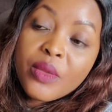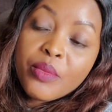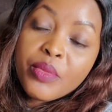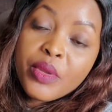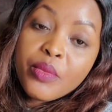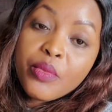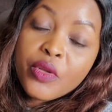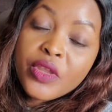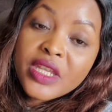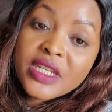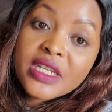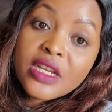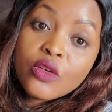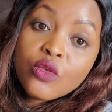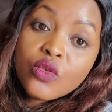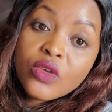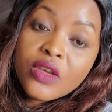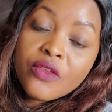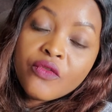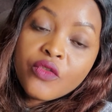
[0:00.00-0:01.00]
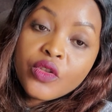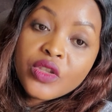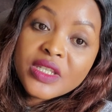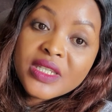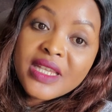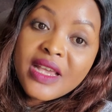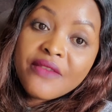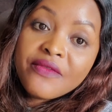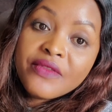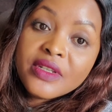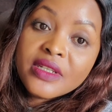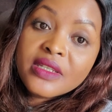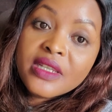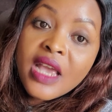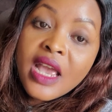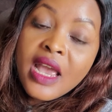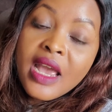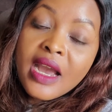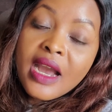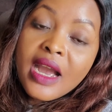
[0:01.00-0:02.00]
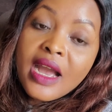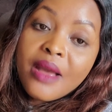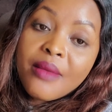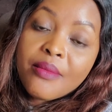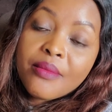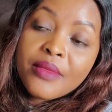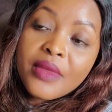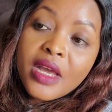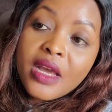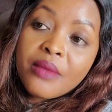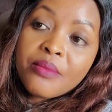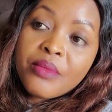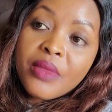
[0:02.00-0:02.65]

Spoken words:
the people that are looking for the service, come,